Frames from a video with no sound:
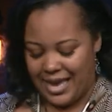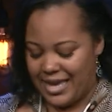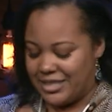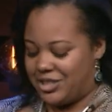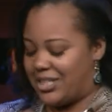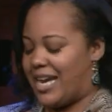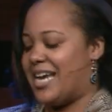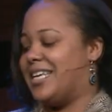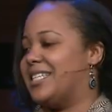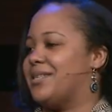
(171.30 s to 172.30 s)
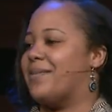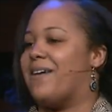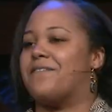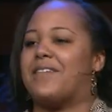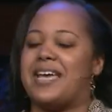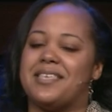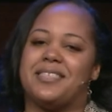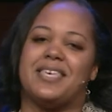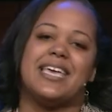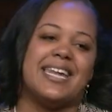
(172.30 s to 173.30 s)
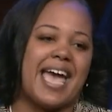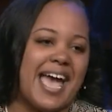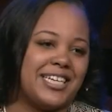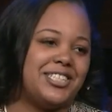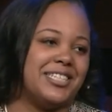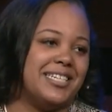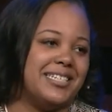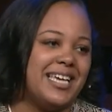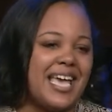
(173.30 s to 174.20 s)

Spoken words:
Shining is about faith in action